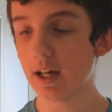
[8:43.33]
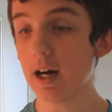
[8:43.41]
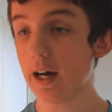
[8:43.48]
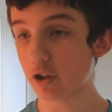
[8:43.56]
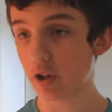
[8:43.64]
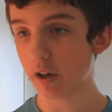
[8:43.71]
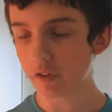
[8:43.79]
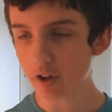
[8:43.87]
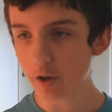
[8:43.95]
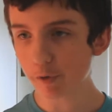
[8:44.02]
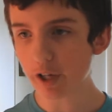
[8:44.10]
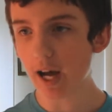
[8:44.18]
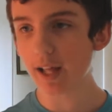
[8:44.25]
I trust that
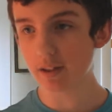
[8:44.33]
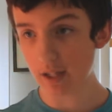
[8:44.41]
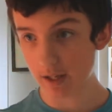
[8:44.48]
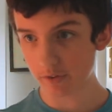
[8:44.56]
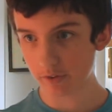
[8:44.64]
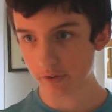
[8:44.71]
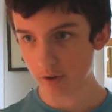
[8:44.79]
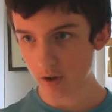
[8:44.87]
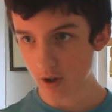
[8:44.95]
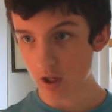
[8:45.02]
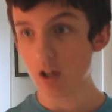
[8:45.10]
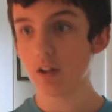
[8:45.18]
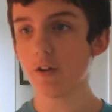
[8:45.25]
you've got this.
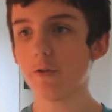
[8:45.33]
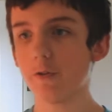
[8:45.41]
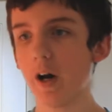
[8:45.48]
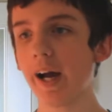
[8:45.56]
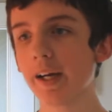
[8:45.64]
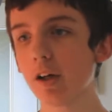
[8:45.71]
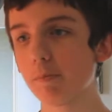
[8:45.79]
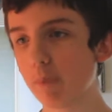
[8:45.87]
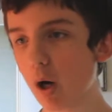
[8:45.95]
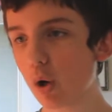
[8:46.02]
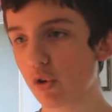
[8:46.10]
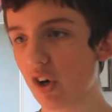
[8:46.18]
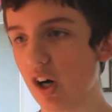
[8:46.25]
The final
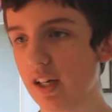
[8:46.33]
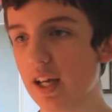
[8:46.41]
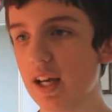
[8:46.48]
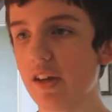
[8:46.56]
boson